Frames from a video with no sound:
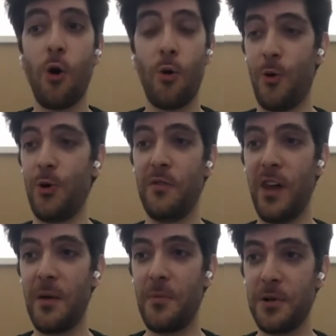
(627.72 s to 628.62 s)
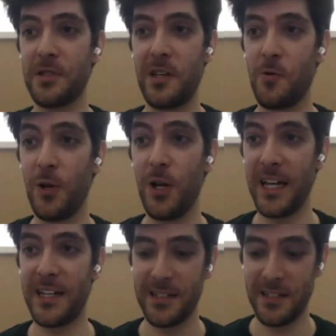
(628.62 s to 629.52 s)
there's a whole world of libraries
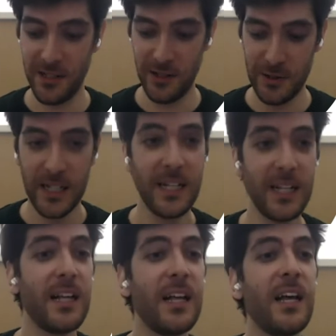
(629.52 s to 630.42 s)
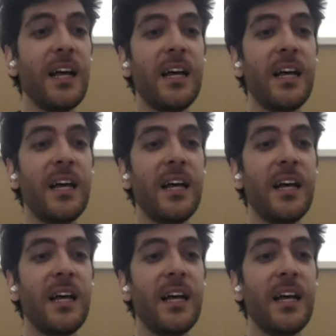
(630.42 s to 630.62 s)
that you will like. So